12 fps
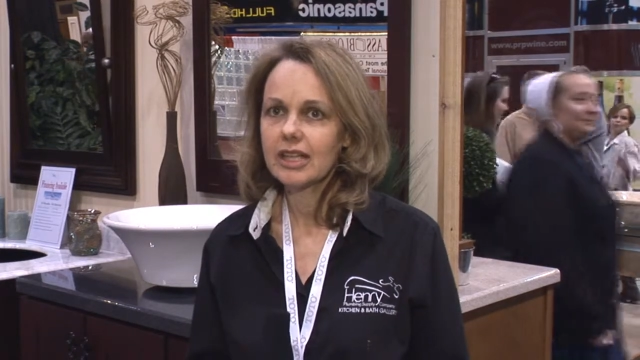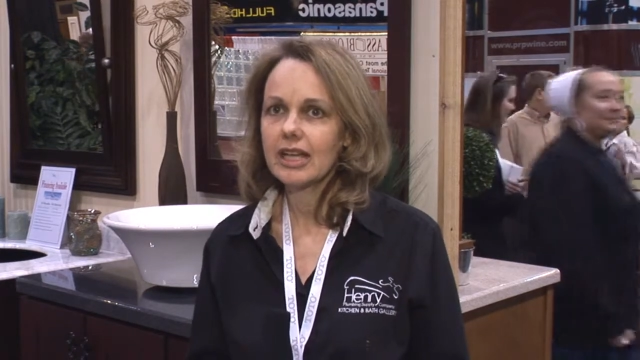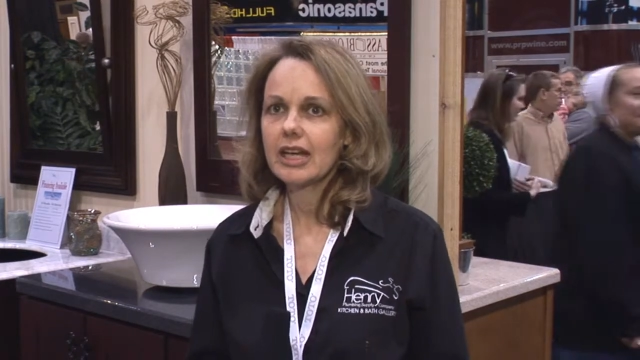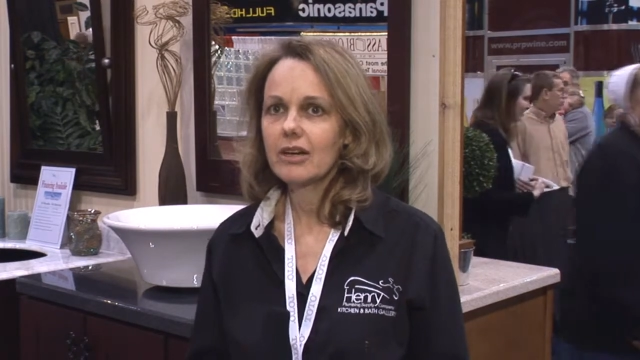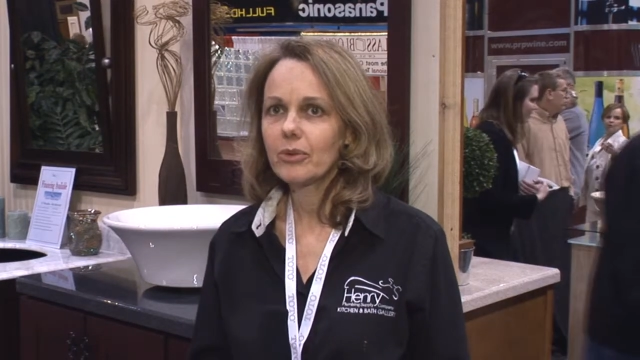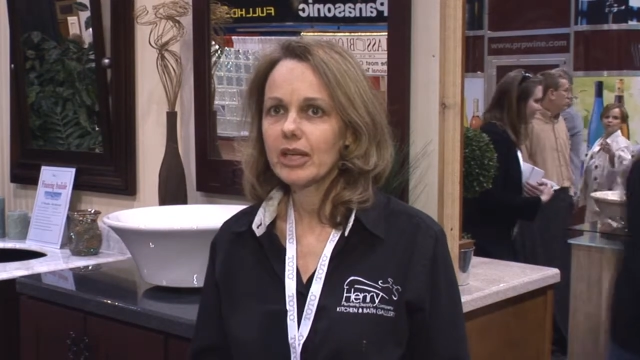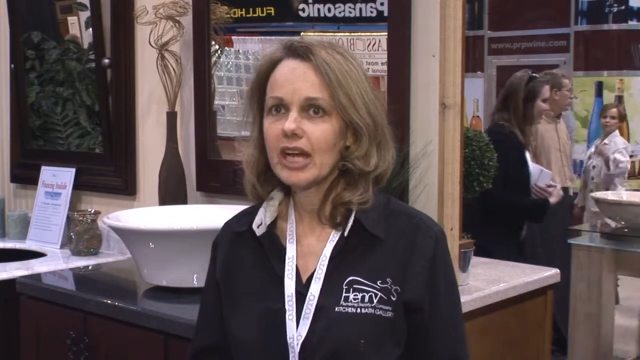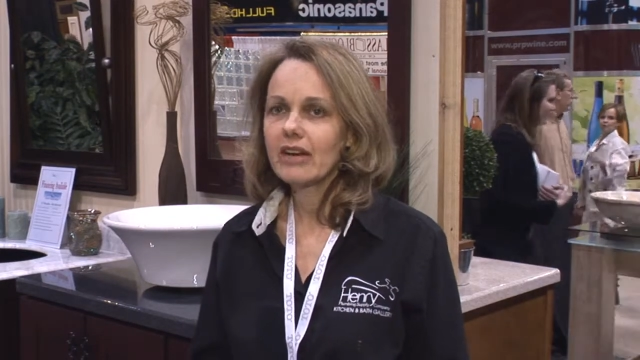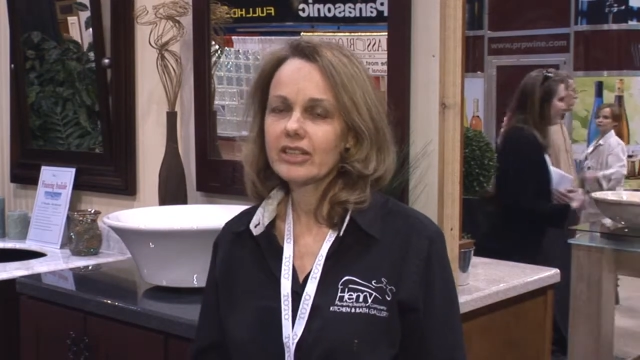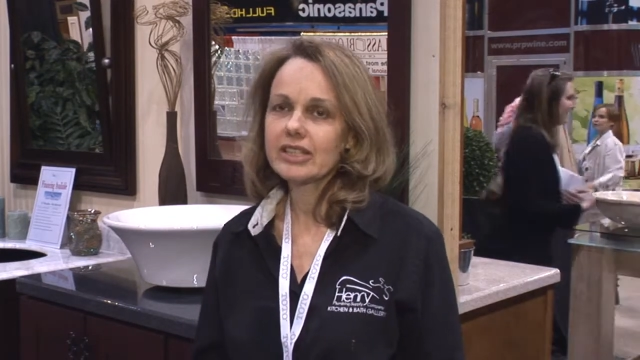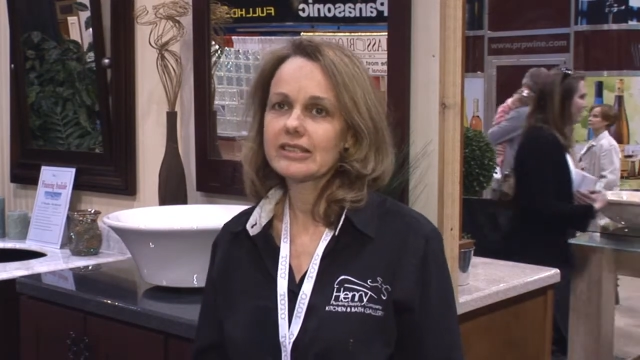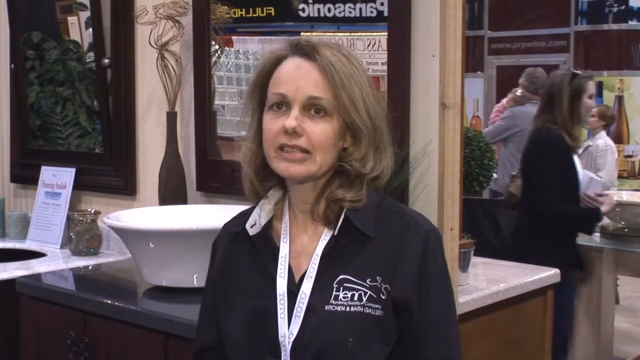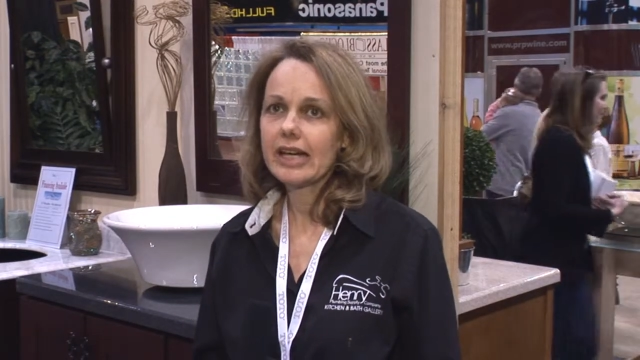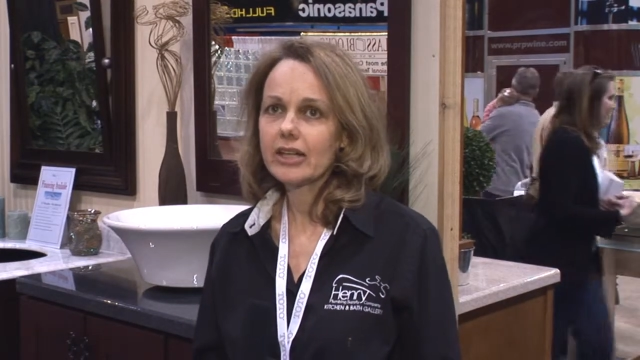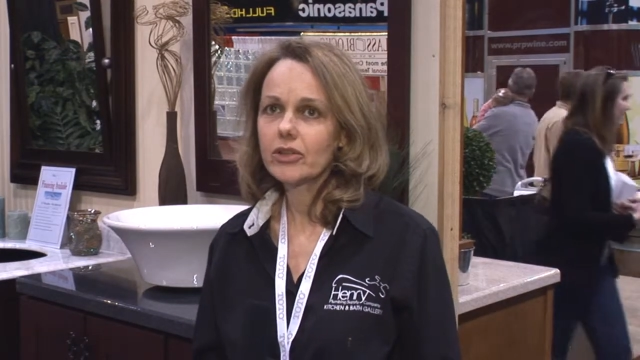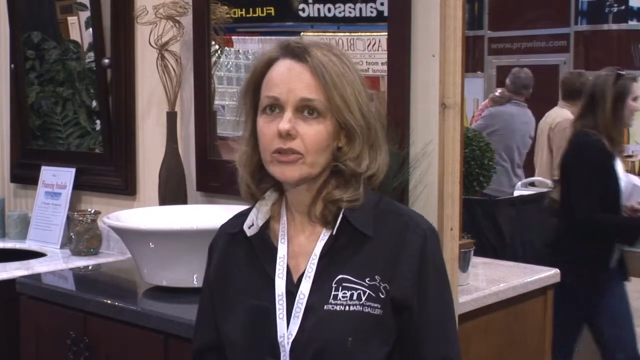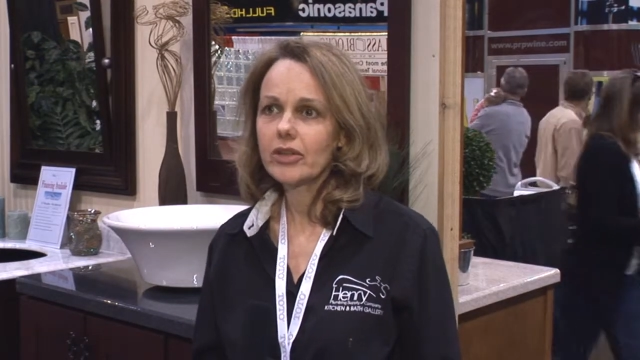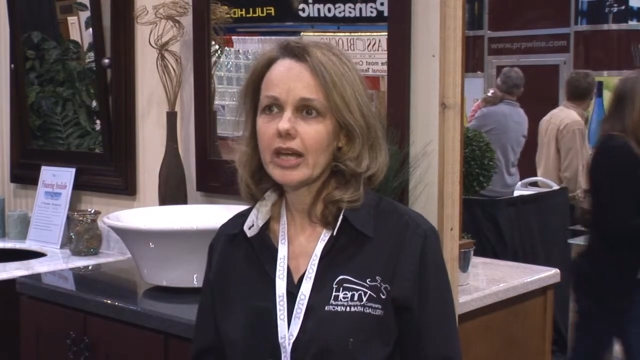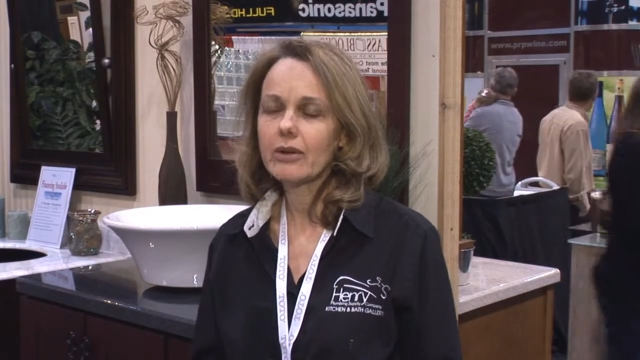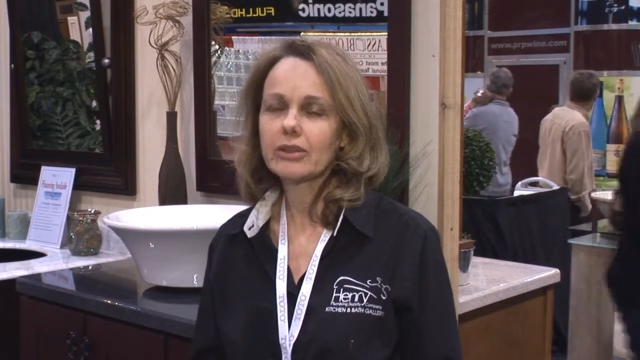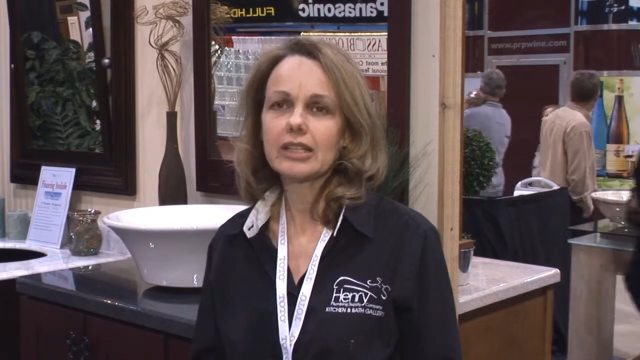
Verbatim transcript: and we have a designer that